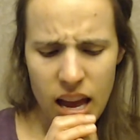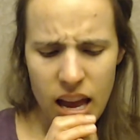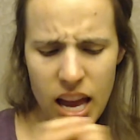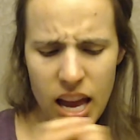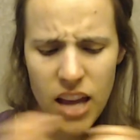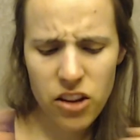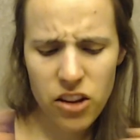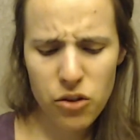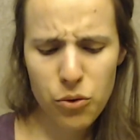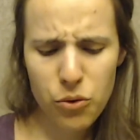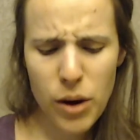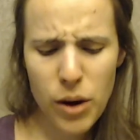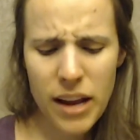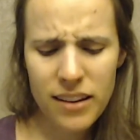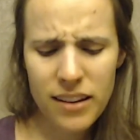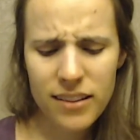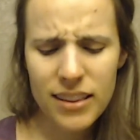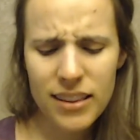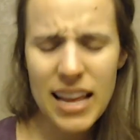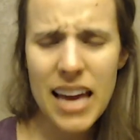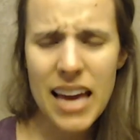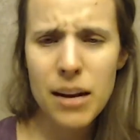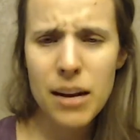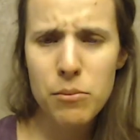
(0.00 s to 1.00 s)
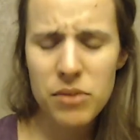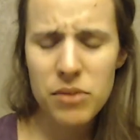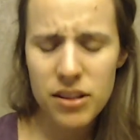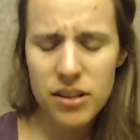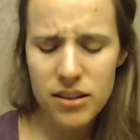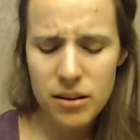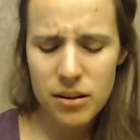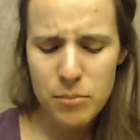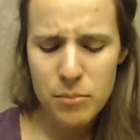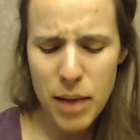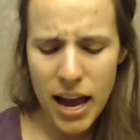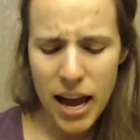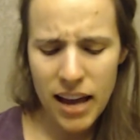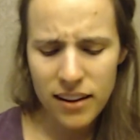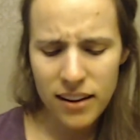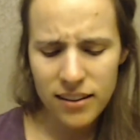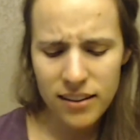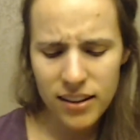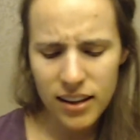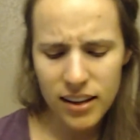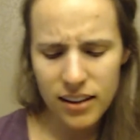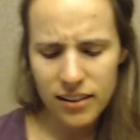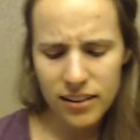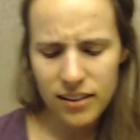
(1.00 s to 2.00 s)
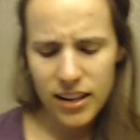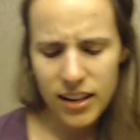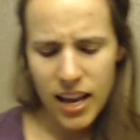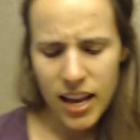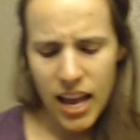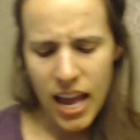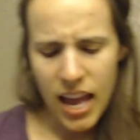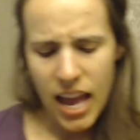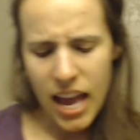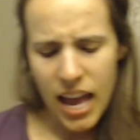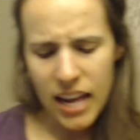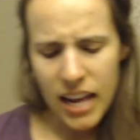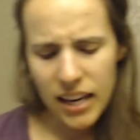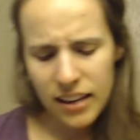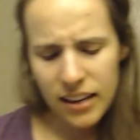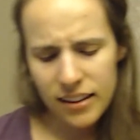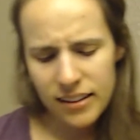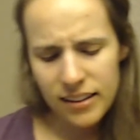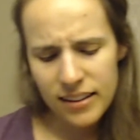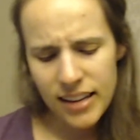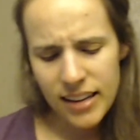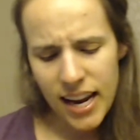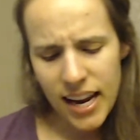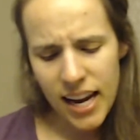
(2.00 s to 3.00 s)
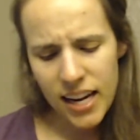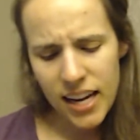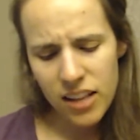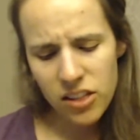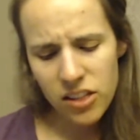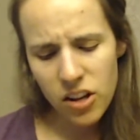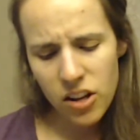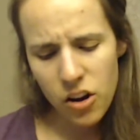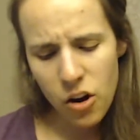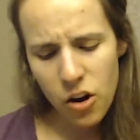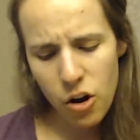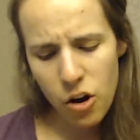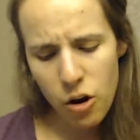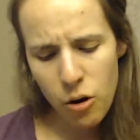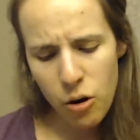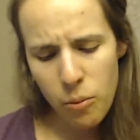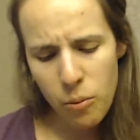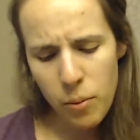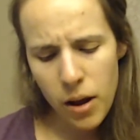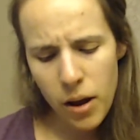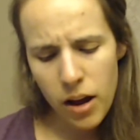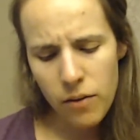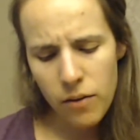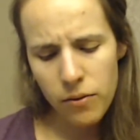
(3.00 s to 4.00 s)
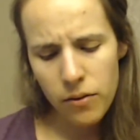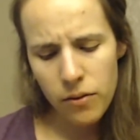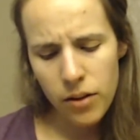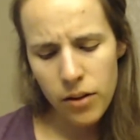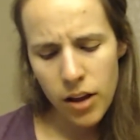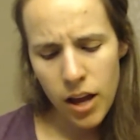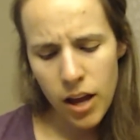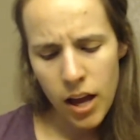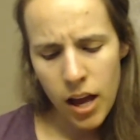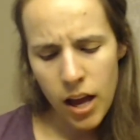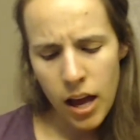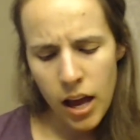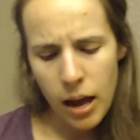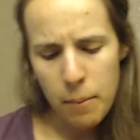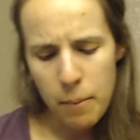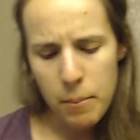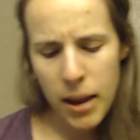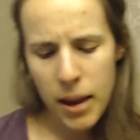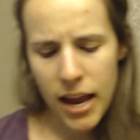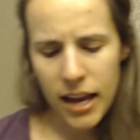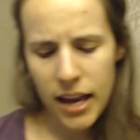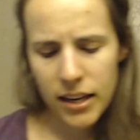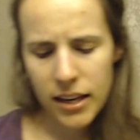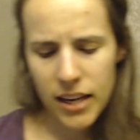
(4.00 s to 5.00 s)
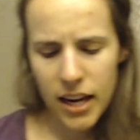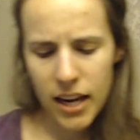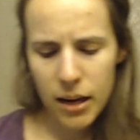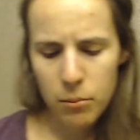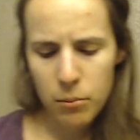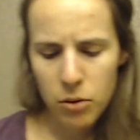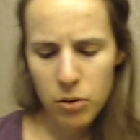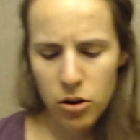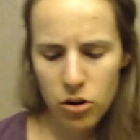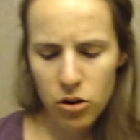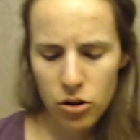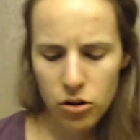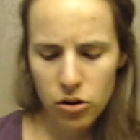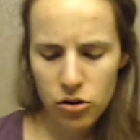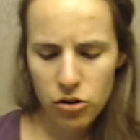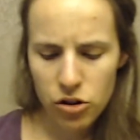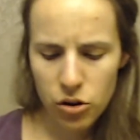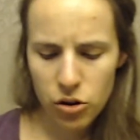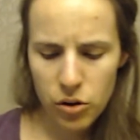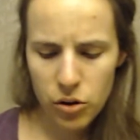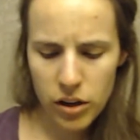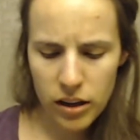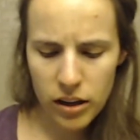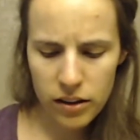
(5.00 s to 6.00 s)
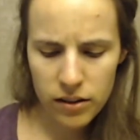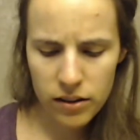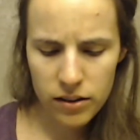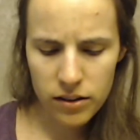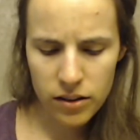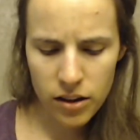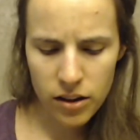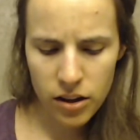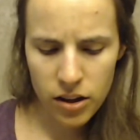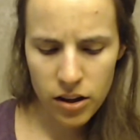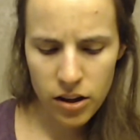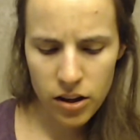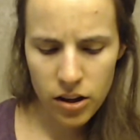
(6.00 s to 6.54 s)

His friends led him to Damascus, and he stayed at the home of a man named Judas.